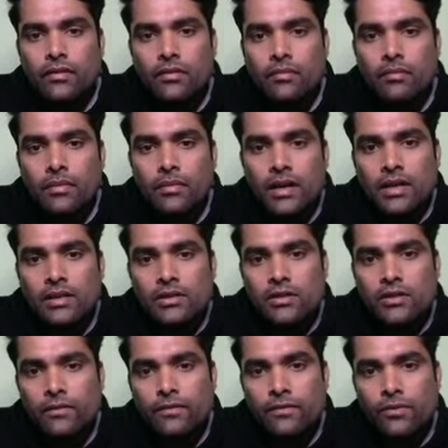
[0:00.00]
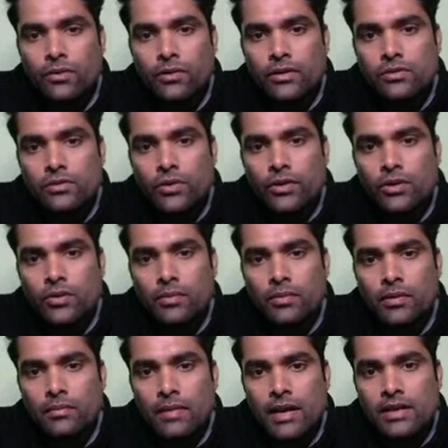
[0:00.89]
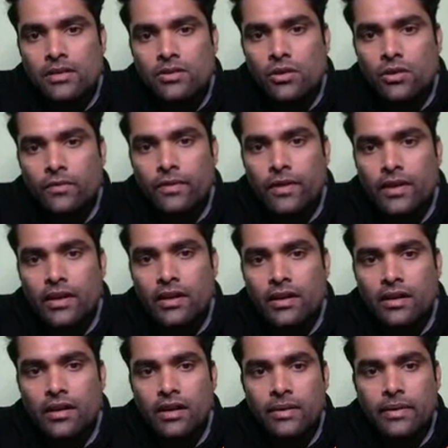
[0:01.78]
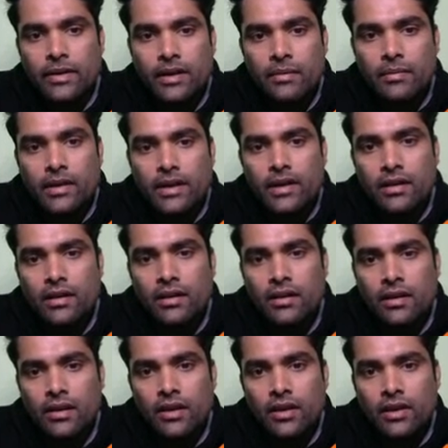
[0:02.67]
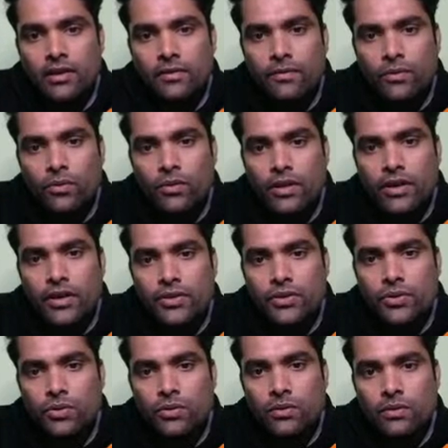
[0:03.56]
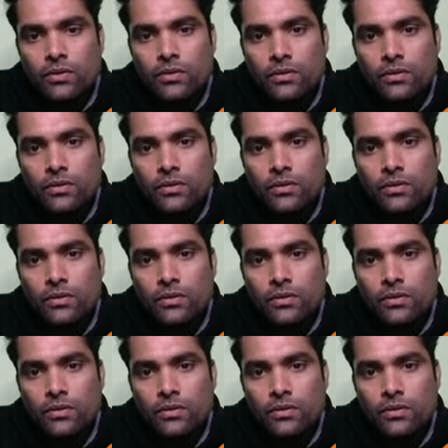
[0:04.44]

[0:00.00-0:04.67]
mass of fuel is going to be mass of air divided by air fuel ratio